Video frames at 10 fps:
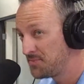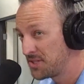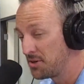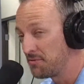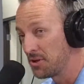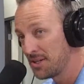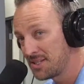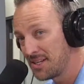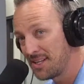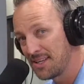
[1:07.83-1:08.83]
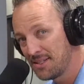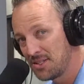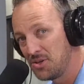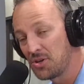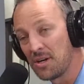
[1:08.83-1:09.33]
So if you're listening to
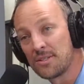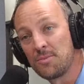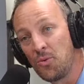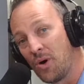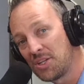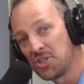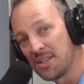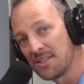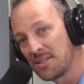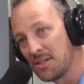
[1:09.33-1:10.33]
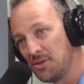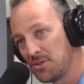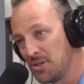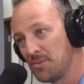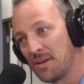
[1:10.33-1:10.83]
this, you could also be watching this on
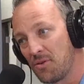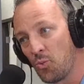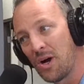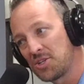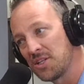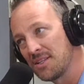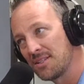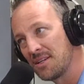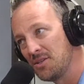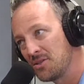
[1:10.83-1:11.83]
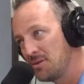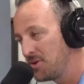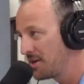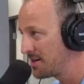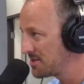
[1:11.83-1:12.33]
YouTube. And if you're watching this on YouTube, you
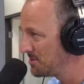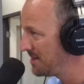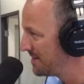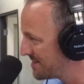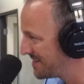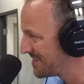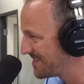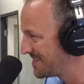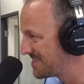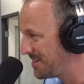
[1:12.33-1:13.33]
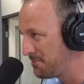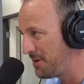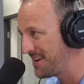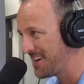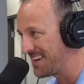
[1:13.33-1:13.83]
could also be listening to this on
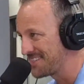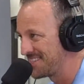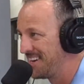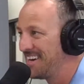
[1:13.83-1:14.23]
podcast.